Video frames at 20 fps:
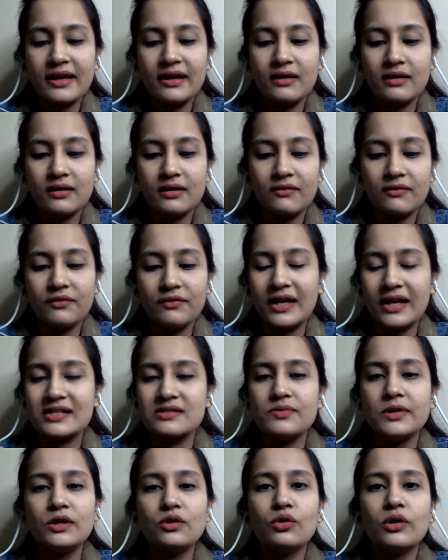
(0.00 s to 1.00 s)
Like
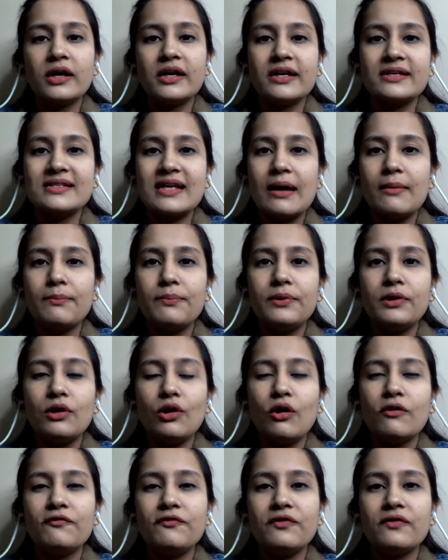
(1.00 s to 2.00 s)
as we took an
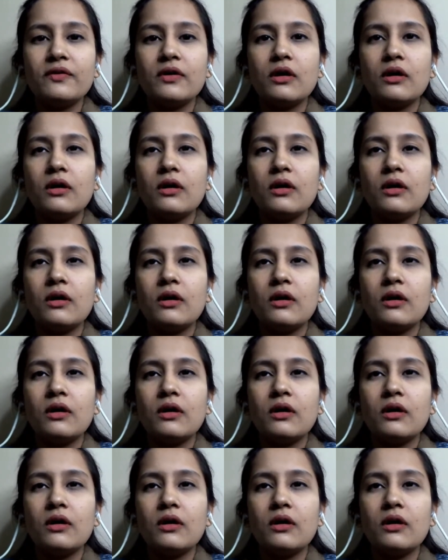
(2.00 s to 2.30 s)
example of